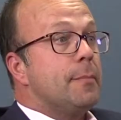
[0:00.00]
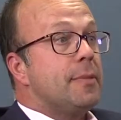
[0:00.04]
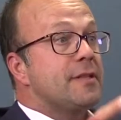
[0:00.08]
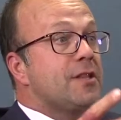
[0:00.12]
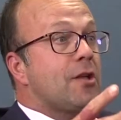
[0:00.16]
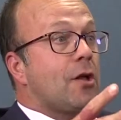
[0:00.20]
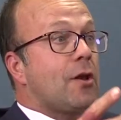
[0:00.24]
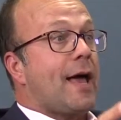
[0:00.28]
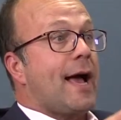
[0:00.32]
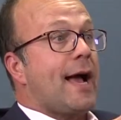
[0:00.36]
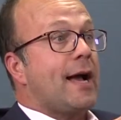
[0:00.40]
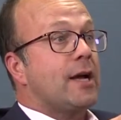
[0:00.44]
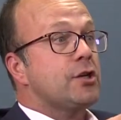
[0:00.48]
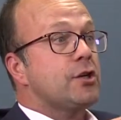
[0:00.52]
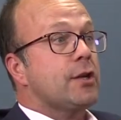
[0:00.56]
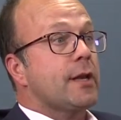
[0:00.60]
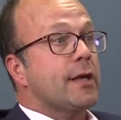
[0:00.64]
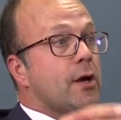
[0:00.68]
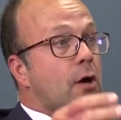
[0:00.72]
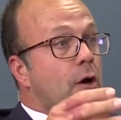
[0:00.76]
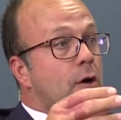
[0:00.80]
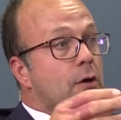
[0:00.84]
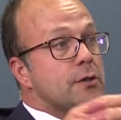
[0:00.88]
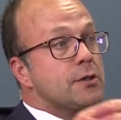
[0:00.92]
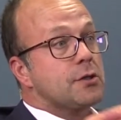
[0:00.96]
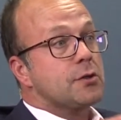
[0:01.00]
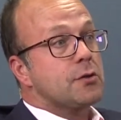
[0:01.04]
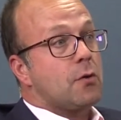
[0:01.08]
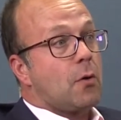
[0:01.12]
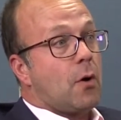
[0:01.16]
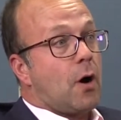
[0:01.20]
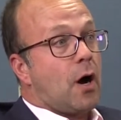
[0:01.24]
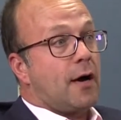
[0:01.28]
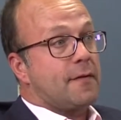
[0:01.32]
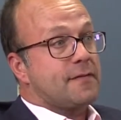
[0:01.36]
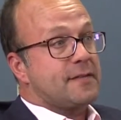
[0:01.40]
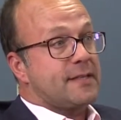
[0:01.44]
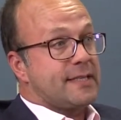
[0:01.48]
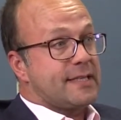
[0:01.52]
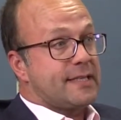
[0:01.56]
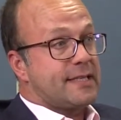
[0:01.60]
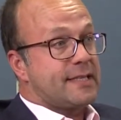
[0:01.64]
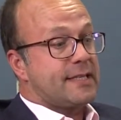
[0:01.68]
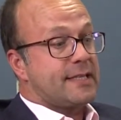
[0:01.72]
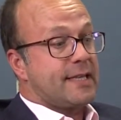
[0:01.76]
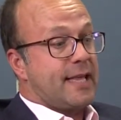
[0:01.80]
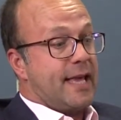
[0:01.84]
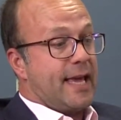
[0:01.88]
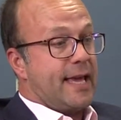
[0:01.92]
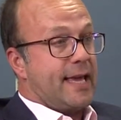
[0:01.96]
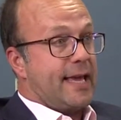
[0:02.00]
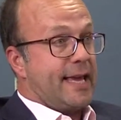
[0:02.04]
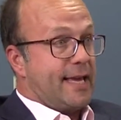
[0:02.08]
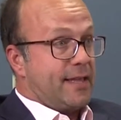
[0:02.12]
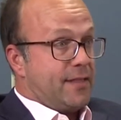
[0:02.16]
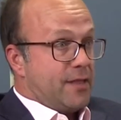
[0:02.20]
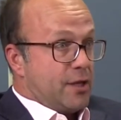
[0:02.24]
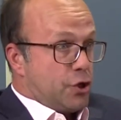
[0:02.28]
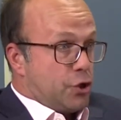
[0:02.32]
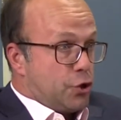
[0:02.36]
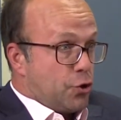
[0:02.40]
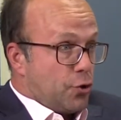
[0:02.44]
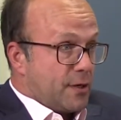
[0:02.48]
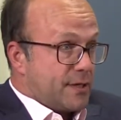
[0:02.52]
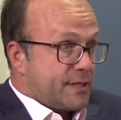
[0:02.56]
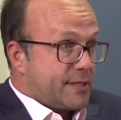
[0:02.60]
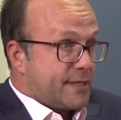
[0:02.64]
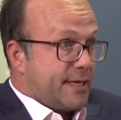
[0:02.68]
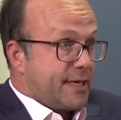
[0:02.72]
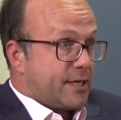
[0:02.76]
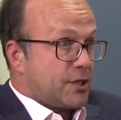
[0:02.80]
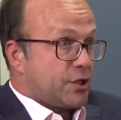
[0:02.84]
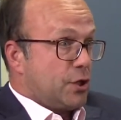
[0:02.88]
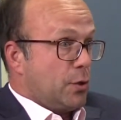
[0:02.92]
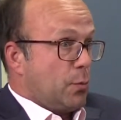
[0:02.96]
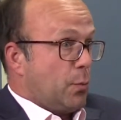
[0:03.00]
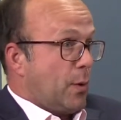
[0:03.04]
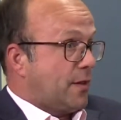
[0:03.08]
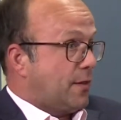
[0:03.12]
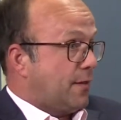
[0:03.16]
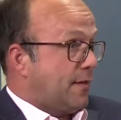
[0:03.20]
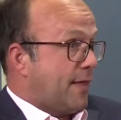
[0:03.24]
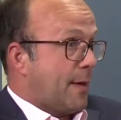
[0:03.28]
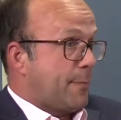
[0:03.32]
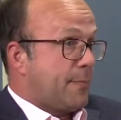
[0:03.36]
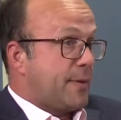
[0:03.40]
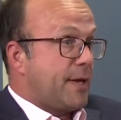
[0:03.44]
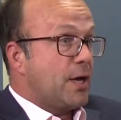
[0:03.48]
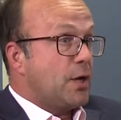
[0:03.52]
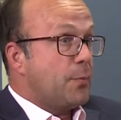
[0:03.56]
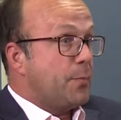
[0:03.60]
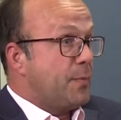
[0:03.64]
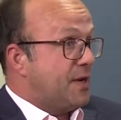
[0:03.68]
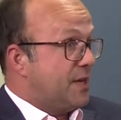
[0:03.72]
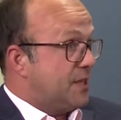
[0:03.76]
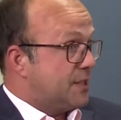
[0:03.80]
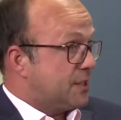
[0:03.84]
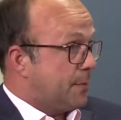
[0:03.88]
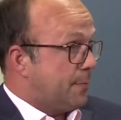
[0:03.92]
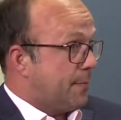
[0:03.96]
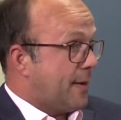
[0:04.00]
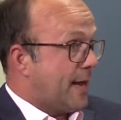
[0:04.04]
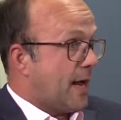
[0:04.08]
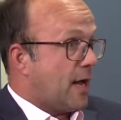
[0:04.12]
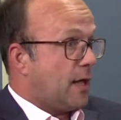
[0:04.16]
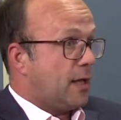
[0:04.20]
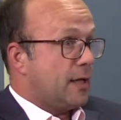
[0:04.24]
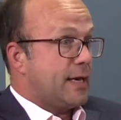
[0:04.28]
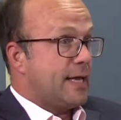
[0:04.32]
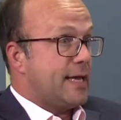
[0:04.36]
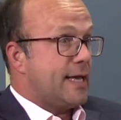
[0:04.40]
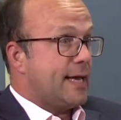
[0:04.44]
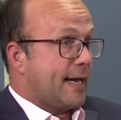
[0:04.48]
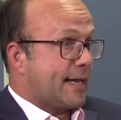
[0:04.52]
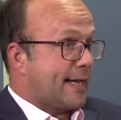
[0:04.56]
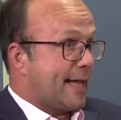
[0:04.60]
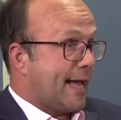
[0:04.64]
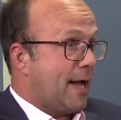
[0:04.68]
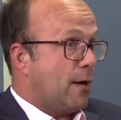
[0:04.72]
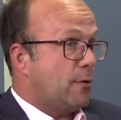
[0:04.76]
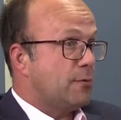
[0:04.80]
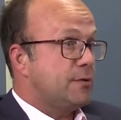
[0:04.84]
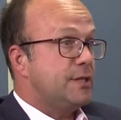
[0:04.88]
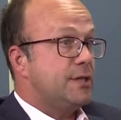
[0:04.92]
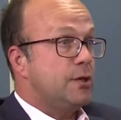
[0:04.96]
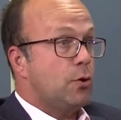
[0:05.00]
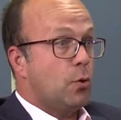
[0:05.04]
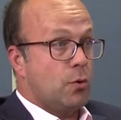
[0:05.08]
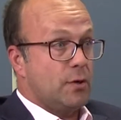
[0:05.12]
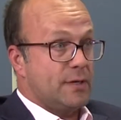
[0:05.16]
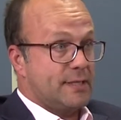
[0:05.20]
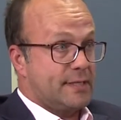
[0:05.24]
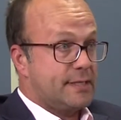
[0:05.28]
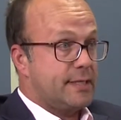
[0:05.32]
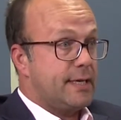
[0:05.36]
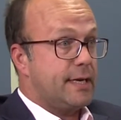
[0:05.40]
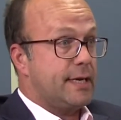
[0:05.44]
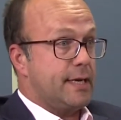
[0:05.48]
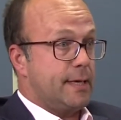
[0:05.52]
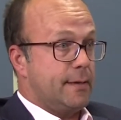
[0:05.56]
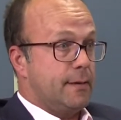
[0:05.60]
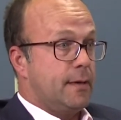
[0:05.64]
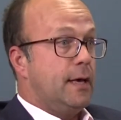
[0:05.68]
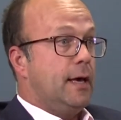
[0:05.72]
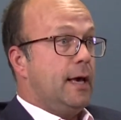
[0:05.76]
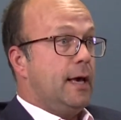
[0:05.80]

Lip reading: but they'll actually also often stay in the jurisdiction, whether that be a municipality, a county, or a city.